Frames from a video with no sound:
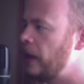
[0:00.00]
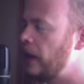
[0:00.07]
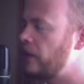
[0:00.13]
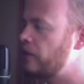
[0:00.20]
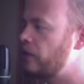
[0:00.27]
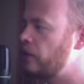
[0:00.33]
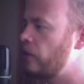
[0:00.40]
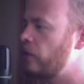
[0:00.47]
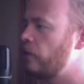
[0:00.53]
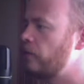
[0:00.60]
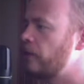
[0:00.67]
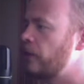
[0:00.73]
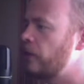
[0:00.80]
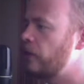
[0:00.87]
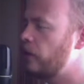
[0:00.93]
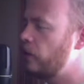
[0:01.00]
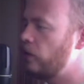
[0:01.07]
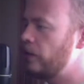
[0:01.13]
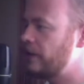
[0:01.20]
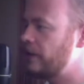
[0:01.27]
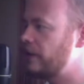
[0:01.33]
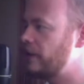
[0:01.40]
And so the
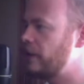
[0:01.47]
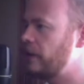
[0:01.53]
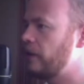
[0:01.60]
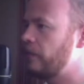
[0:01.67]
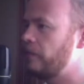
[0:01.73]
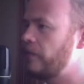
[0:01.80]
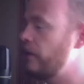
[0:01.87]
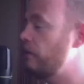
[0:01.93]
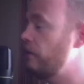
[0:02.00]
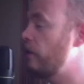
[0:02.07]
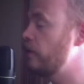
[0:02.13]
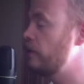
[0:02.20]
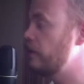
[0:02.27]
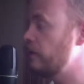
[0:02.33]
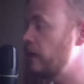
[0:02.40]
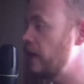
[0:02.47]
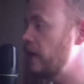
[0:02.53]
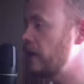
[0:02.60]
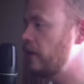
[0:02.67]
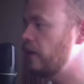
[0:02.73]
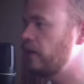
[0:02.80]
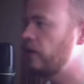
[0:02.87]
goal isn't to be the most
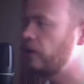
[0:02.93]
unique.